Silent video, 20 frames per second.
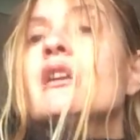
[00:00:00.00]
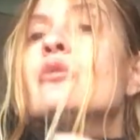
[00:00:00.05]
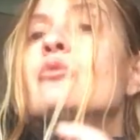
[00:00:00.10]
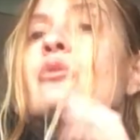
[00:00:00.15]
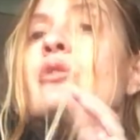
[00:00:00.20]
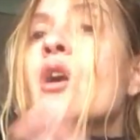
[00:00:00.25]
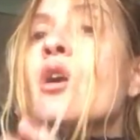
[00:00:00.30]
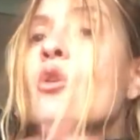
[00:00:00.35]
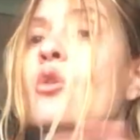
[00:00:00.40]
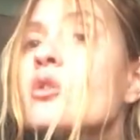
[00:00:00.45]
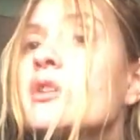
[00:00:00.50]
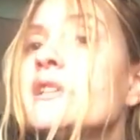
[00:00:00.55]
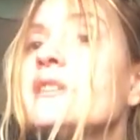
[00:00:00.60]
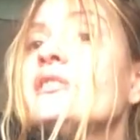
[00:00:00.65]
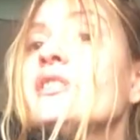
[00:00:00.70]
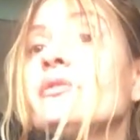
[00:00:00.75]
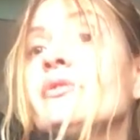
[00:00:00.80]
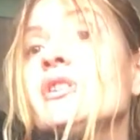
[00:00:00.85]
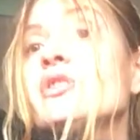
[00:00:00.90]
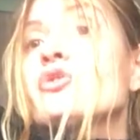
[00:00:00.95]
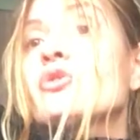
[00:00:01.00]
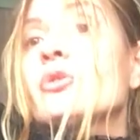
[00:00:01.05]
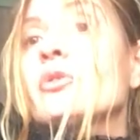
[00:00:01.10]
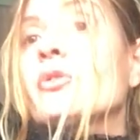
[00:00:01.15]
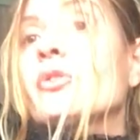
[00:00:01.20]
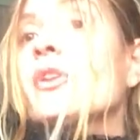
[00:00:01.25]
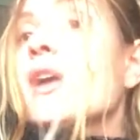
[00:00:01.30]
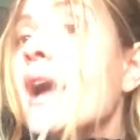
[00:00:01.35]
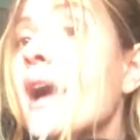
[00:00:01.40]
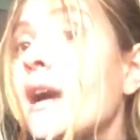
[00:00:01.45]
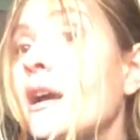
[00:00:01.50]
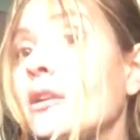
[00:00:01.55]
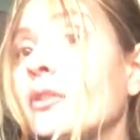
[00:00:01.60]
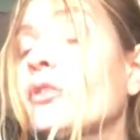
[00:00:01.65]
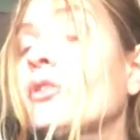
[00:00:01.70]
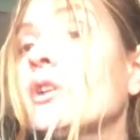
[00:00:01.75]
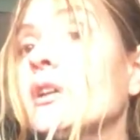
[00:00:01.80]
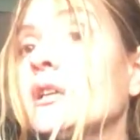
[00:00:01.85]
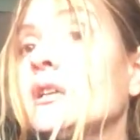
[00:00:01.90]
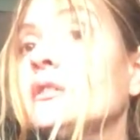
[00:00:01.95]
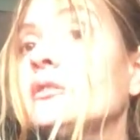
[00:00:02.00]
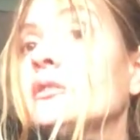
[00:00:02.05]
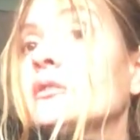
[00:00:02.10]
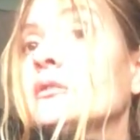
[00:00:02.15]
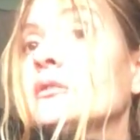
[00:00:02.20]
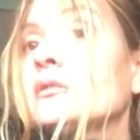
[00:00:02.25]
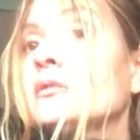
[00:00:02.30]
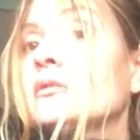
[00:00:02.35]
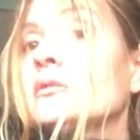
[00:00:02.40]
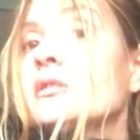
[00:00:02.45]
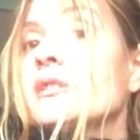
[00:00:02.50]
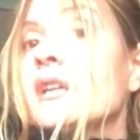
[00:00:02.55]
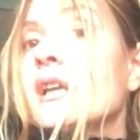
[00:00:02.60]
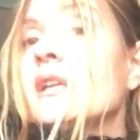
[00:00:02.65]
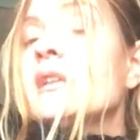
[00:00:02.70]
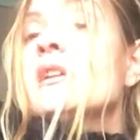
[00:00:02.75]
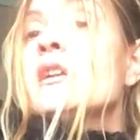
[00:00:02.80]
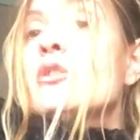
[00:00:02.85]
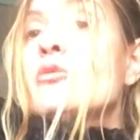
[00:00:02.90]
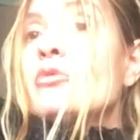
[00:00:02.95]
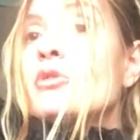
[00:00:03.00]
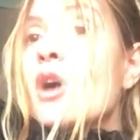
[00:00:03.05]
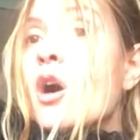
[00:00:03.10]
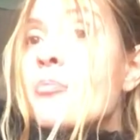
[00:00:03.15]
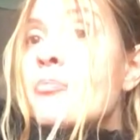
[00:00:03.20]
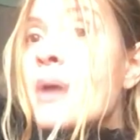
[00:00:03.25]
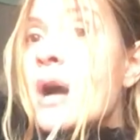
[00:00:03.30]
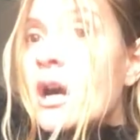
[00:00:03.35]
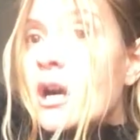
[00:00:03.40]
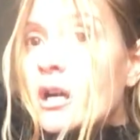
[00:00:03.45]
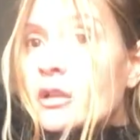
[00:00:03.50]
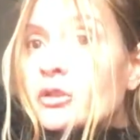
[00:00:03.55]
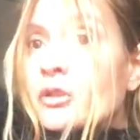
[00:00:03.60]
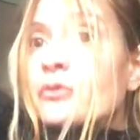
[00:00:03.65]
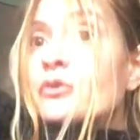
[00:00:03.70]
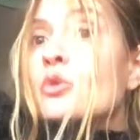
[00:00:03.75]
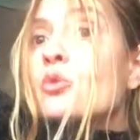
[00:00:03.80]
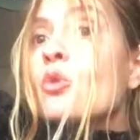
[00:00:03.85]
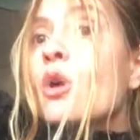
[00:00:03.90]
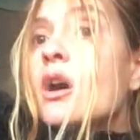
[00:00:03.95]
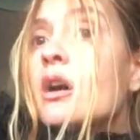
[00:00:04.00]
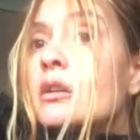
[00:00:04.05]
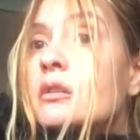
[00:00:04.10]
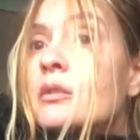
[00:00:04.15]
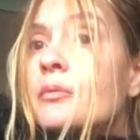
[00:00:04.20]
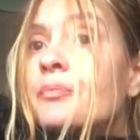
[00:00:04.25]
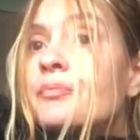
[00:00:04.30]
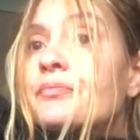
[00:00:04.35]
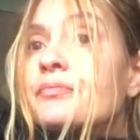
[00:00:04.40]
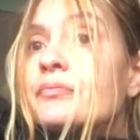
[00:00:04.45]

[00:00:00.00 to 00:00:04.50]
We are all individuals outside, okay? We are part of the one,